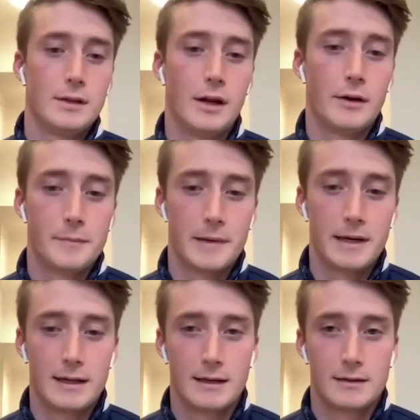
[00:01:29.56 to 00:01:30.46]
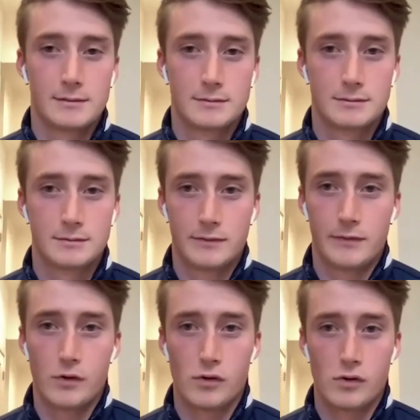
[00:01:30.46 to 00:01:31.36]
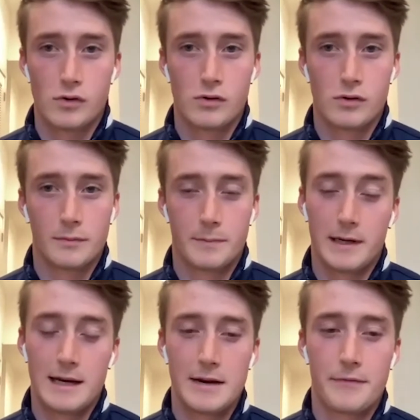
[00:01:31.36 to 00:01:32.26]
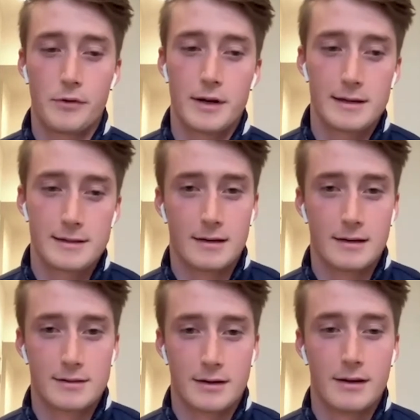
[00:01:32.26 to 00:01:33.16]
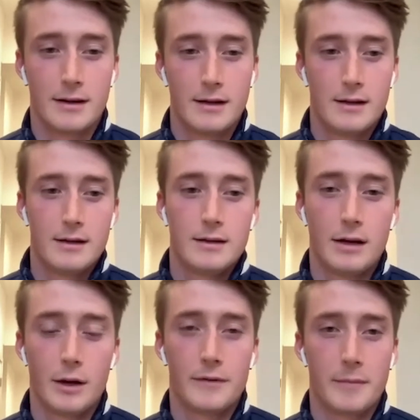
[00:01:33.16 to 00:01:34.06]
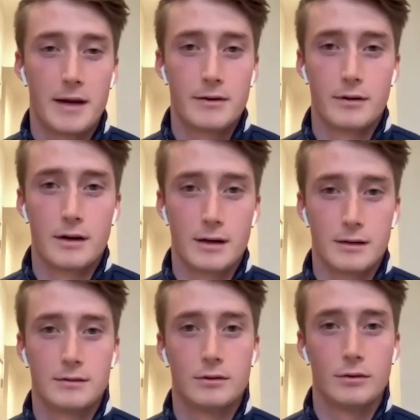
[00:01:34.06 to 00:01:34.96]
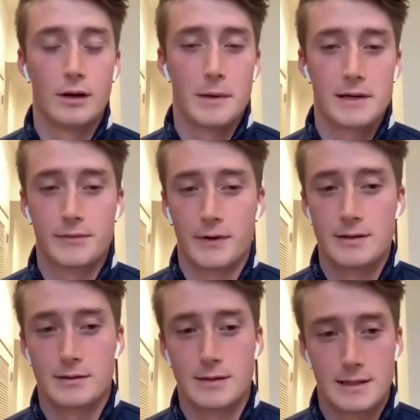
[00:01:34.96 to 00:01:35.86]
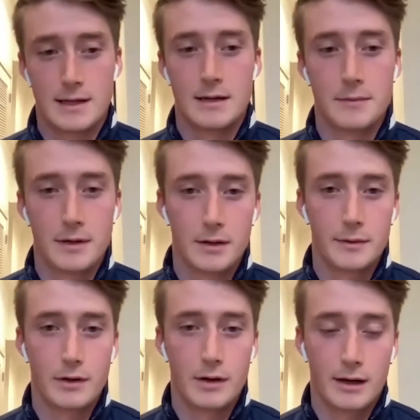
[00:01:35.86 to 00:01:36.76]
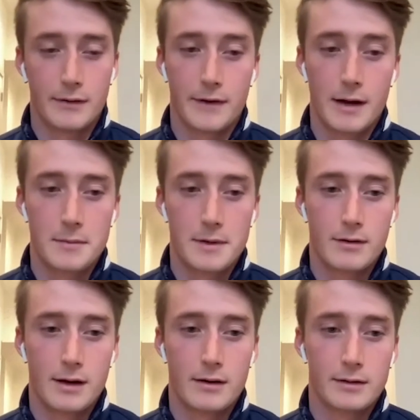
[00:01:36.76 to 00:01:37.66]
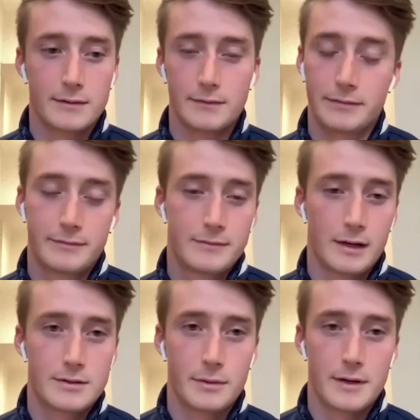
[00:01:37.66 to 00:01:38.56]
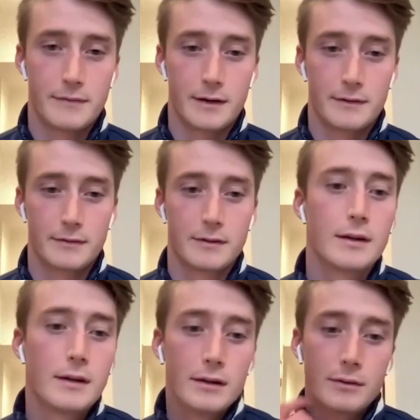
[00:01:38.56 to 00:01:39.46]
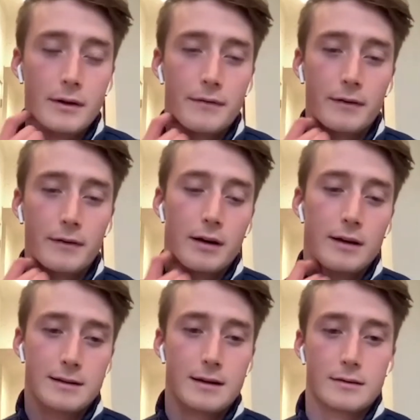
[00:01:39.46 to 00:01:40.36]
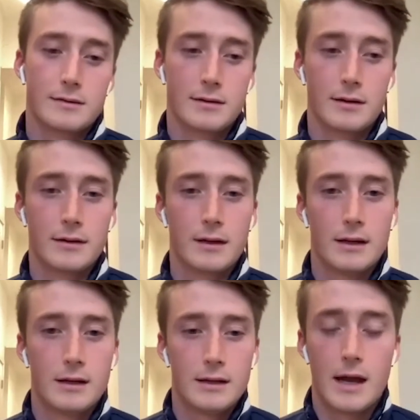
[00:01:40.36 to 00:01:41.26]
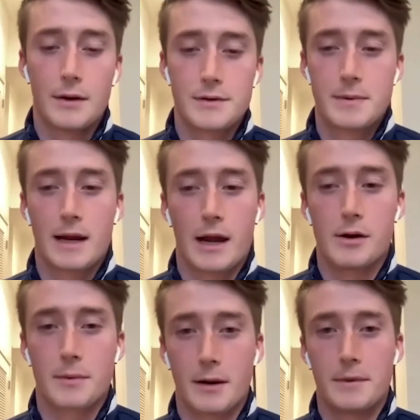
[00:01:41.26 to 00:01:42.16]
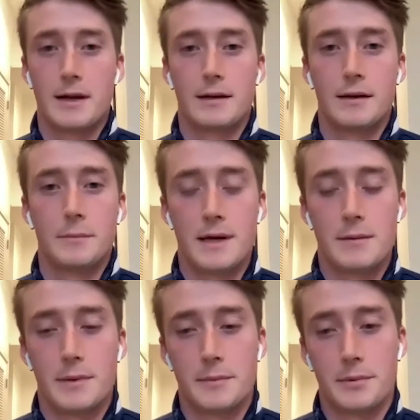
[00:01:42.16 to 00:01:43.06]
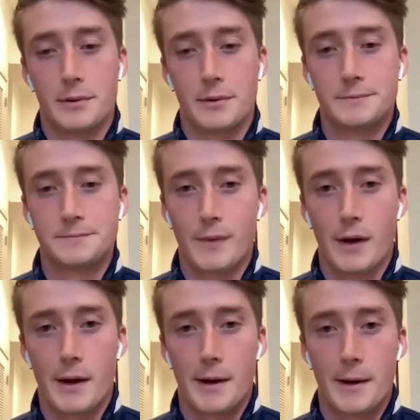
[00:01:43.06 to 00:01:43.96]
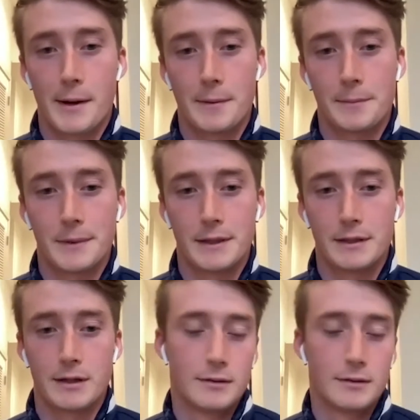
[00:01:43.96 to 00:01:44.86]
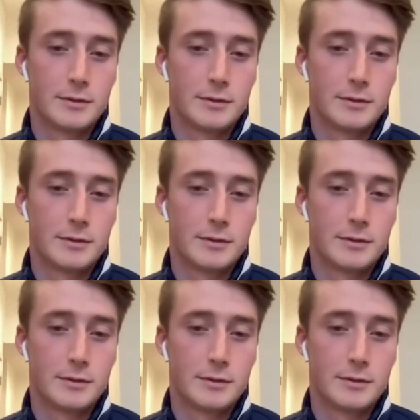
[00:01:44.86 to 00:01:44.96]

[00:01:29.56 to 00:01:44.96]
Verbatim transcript: you know, we've been here for been here four years now, so you know, we've made all our all our best friends on the team. You know, we've got like a family around us of like 25, 25 guys now. So yeah, it was a big help coming in and meeting people, um, and you know,